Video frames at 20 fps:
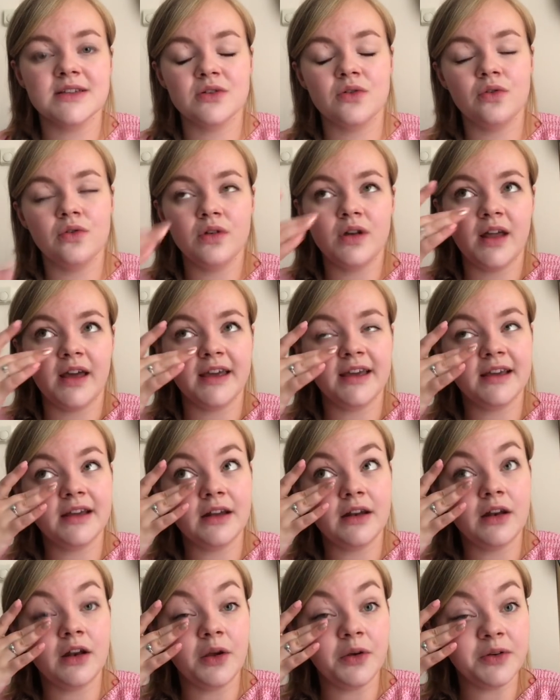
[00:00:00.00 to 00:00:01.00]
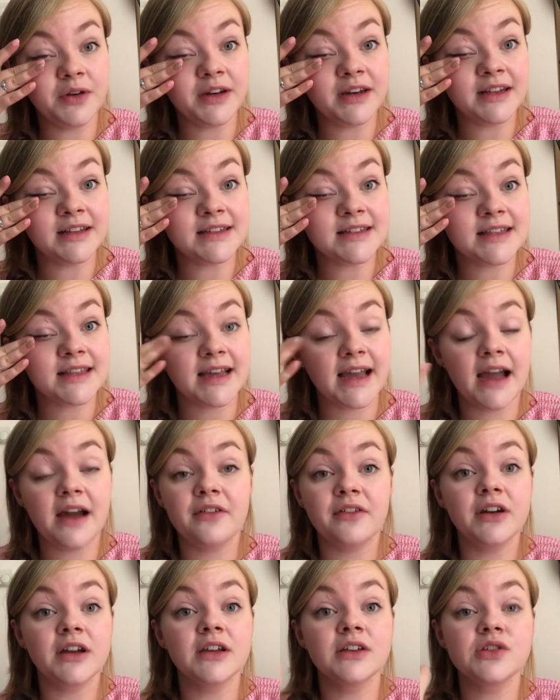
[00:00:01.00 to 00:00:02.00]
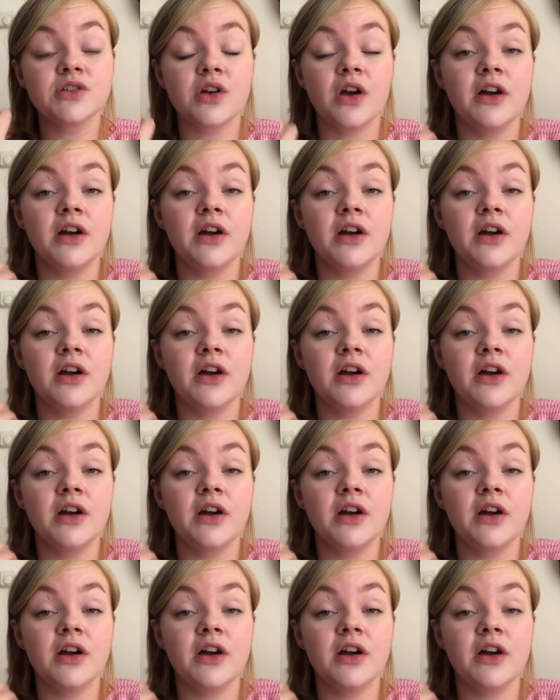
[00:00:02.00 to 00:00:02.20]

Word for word: or like loaded into the garage.